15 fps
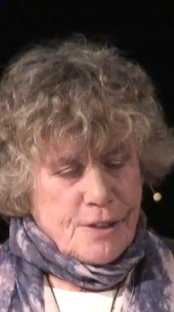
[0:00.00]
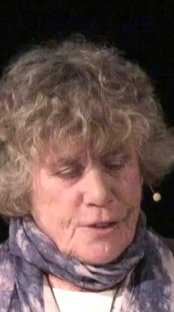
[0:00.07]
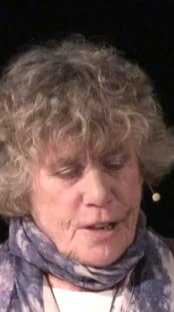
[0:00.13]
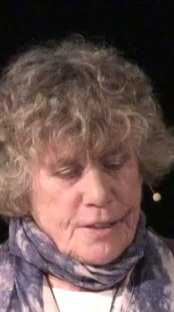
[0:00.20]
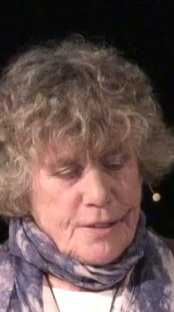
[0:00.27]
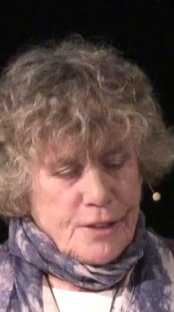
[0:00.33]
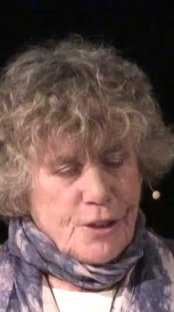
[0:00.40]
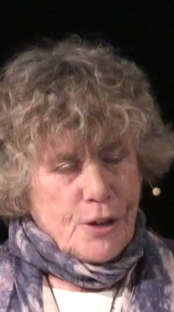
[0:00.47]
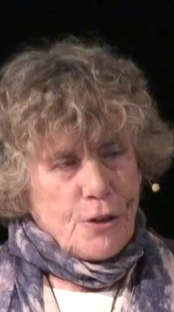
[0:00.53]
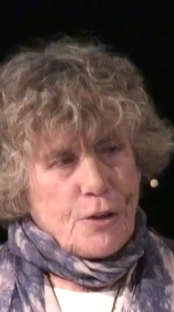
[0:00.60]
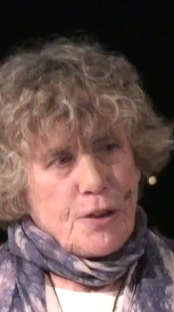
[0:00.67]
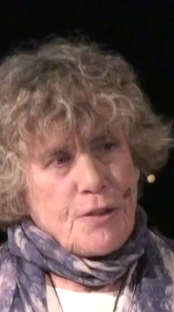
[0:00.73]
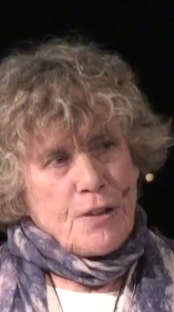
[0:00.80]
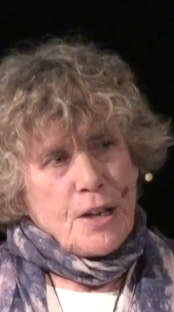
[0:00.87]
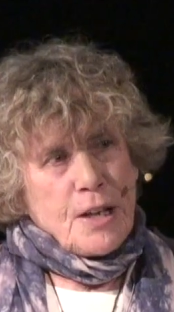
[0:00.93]
not the
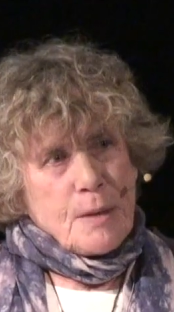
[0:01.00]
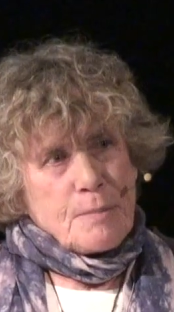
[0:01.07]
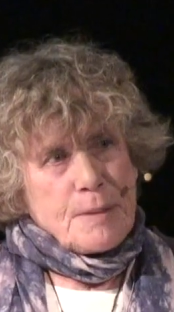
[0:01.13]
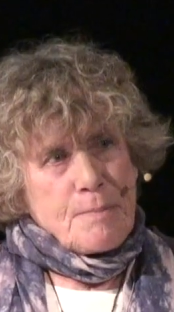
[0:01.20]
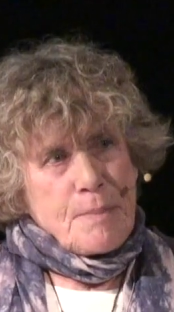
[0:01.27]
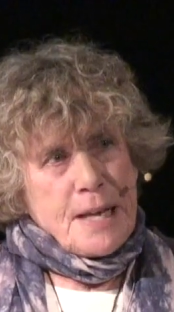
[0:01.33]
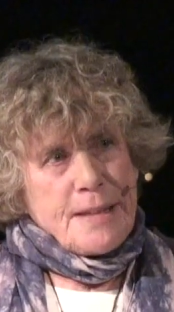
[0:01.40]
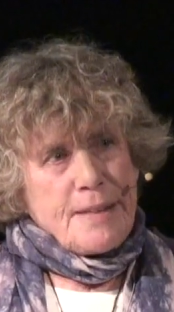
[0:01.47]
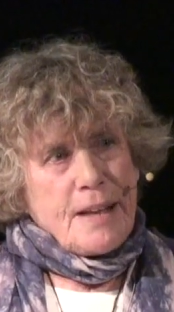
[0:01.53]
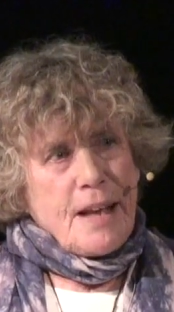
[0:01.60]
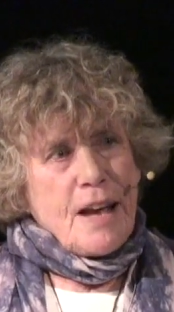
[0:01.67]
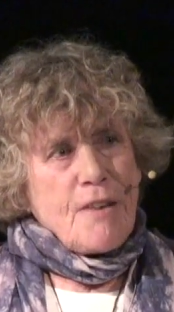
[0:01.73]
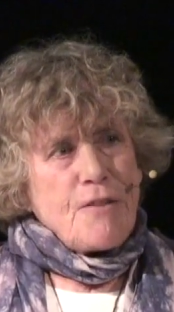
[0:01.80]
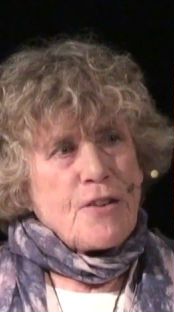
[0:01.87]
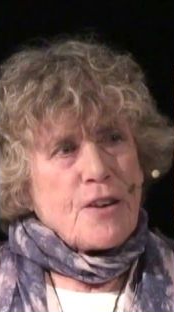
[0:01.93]
courage, but make
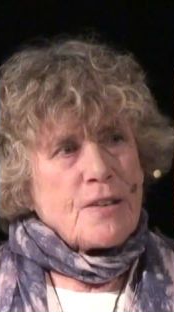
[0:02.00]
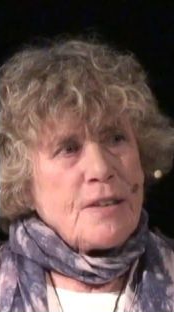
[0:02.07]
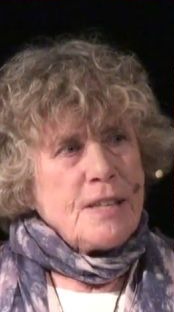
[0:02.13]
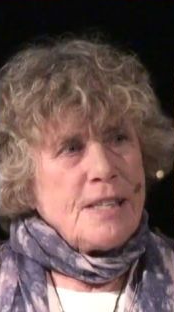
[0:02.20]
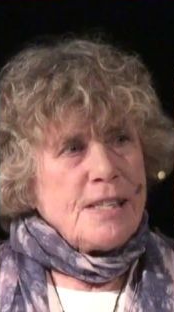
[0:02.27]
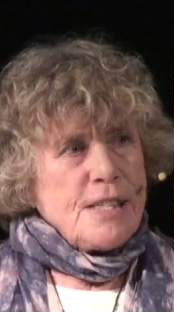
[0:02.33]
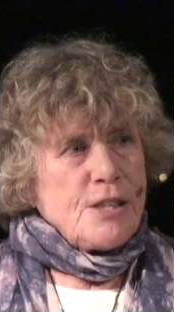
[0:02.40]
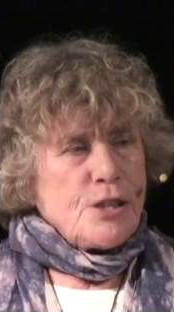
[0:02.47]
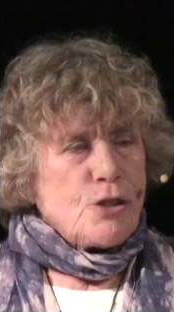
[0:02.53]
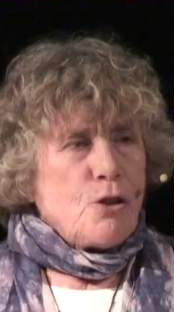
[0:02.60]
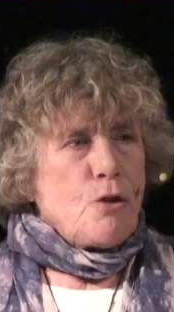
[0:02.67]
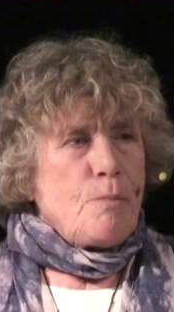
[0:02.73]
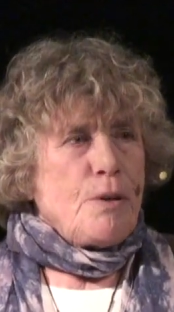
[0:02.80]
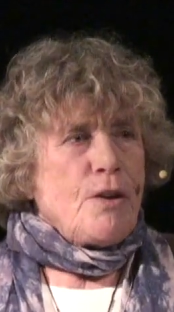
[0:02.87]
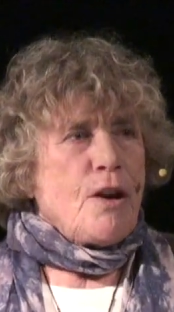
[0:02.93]
the effort to
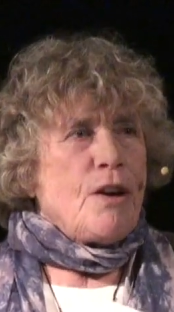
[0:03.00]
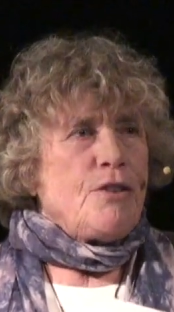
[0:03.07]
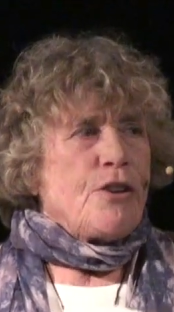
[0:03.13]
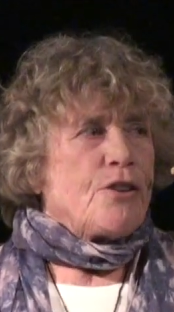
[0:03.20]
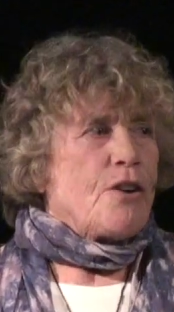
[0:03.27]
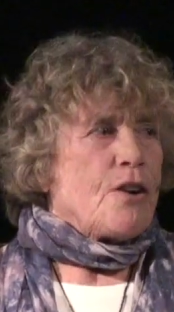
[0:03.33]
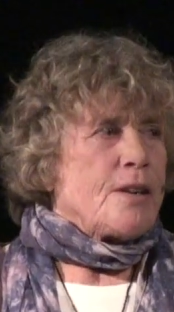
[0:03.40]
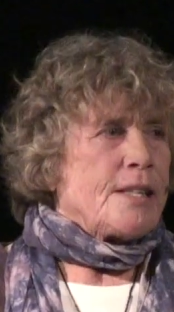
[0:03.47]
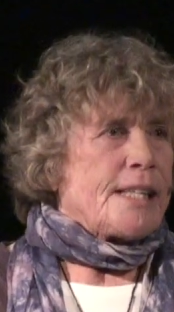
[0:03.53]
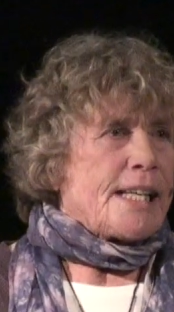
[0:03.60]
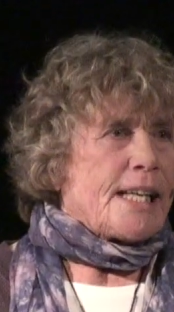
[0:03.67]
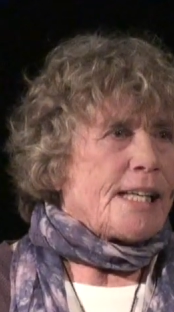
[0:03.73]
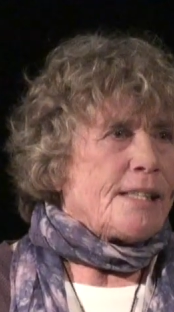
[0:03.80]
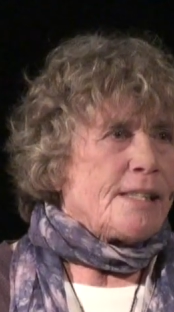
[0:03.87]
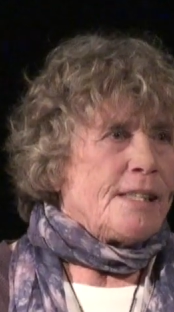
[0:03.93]
go beyond your garden
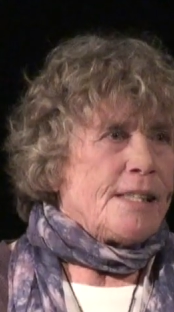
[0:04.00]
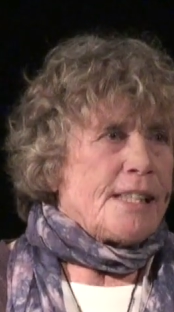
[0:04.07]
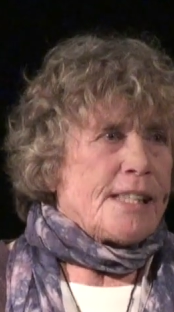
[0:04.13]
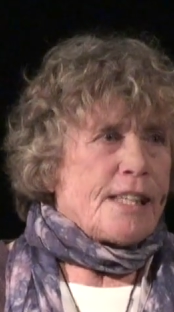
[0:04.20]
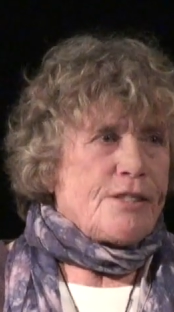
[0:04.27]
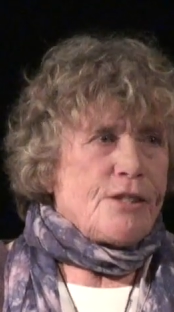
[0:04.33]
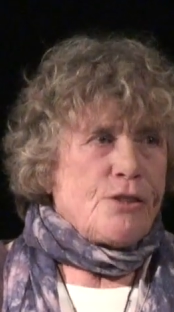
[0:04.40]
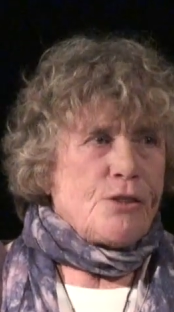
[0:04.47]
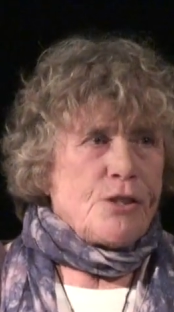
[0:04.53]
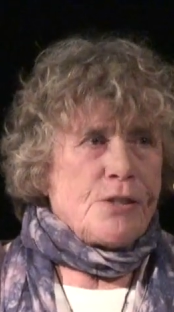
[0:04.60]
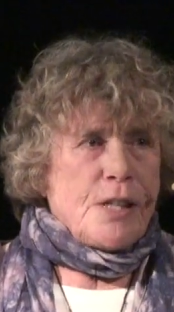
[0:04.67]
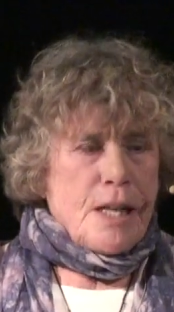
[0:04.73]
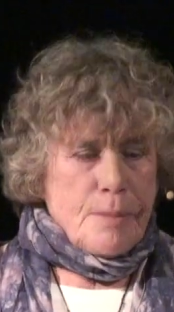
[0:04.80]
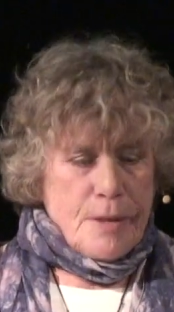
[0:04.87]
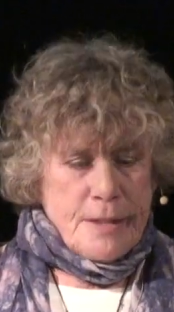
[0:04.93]
gate, get to know your
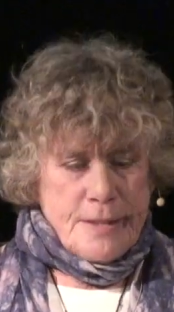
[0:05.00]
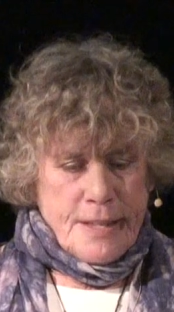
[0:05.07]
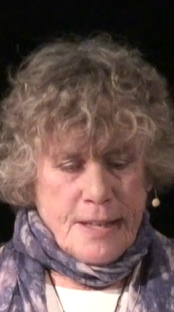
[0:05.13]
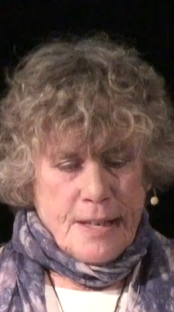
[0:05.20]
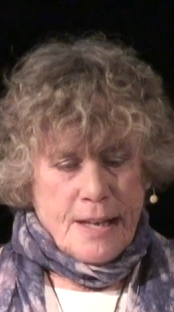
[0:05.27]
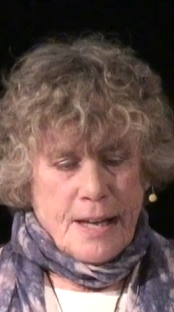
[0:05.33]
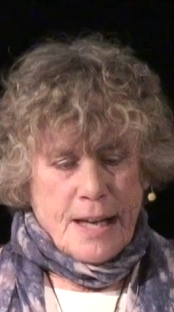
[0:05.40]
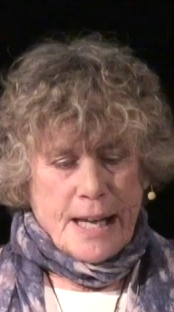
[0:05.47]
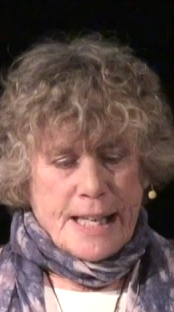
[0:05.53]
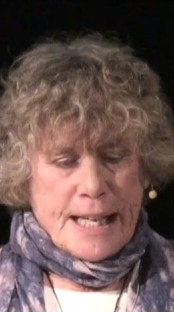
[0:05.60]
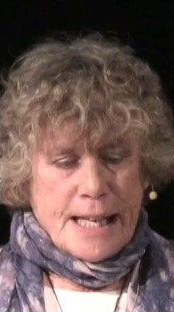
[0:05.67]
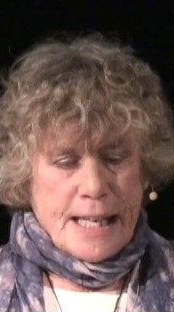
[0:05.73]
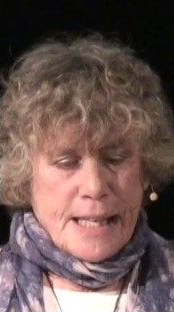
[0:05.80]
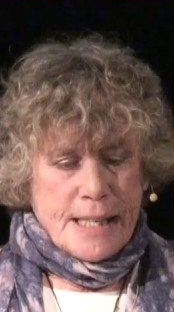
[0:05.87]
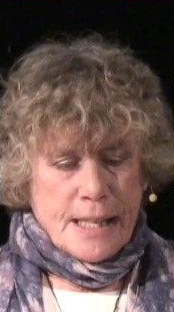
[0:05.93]
neighbors, and
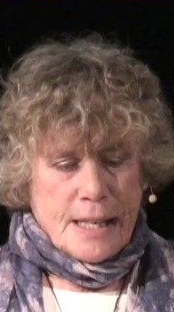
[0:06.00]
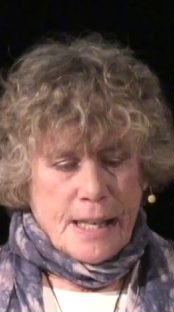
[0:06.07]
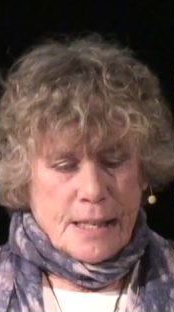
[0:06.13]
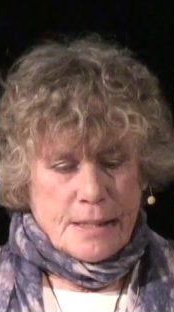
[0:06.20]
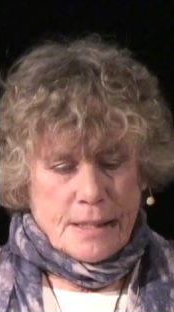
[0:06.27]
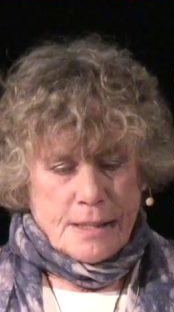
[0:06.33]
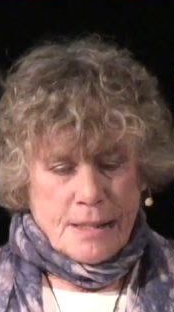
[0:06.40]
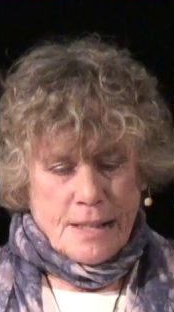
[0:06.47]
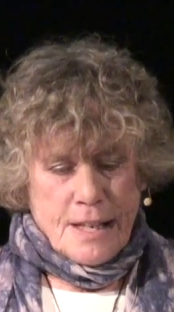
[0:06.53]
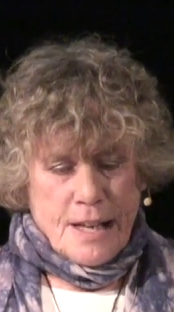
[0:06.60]
getting connected.